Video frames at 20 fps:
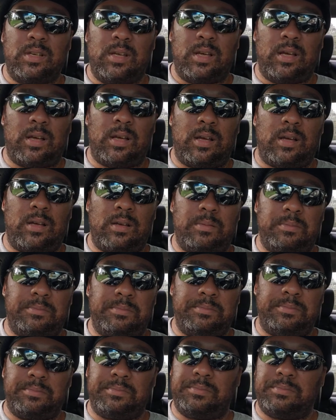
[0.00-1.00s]
Um,
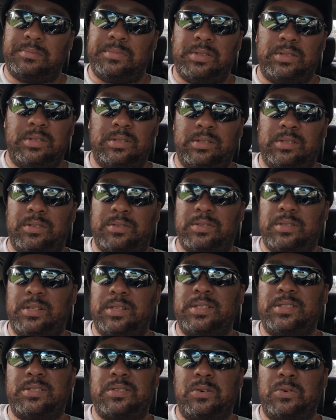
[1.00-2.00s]
you know, the
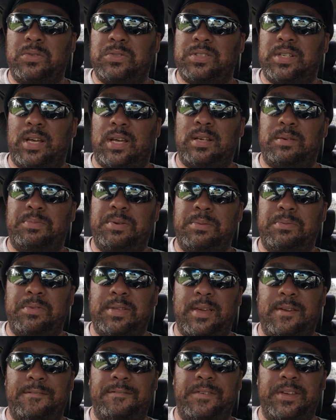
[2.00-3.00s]
list goes on. People
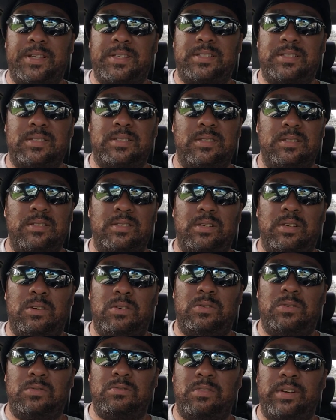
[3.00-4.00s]
that fix you
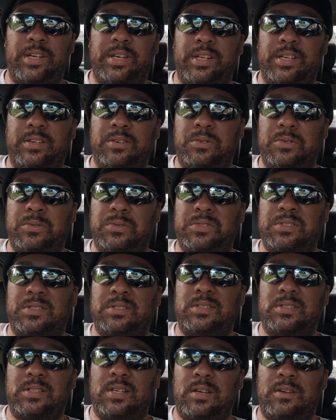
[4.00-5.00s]
know radios and
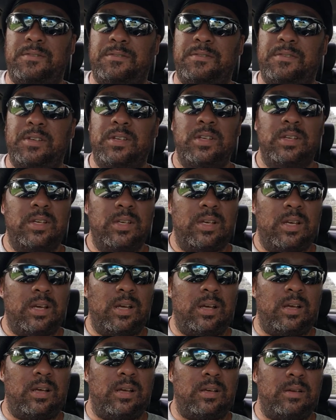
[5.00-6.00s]
stuff.
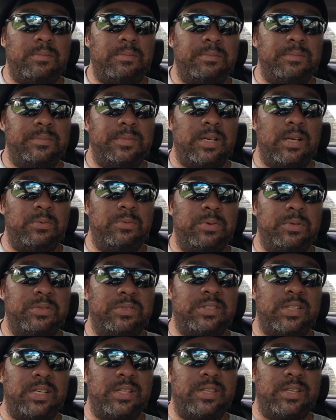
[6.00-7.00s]
Um, I will
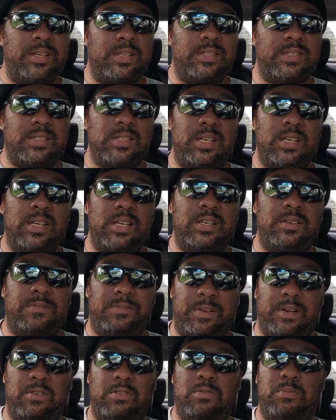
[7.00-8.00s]
say this: in
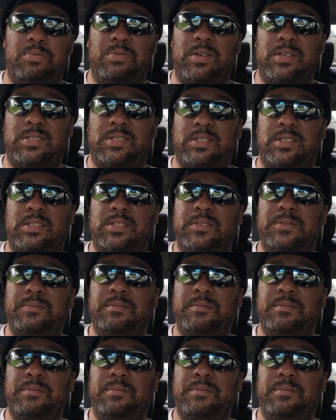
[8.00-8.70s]
federal prison,